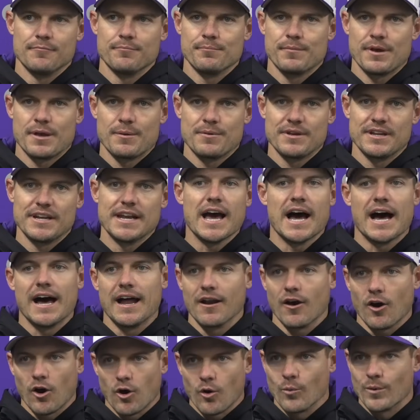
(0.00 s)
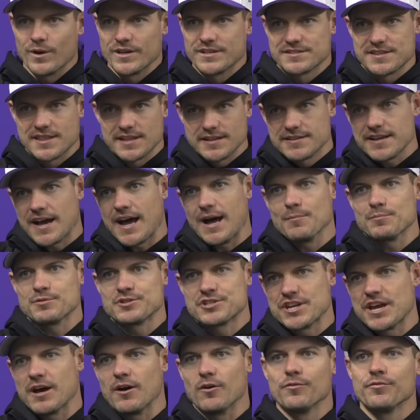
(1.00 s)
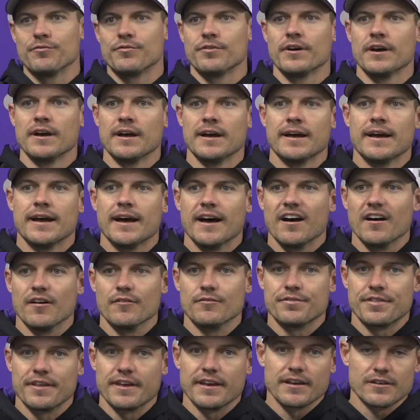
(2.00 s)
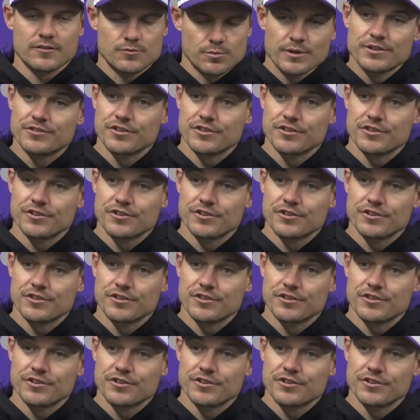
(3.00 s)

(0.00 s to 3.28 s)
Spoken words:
maybe not always the top shelf of things.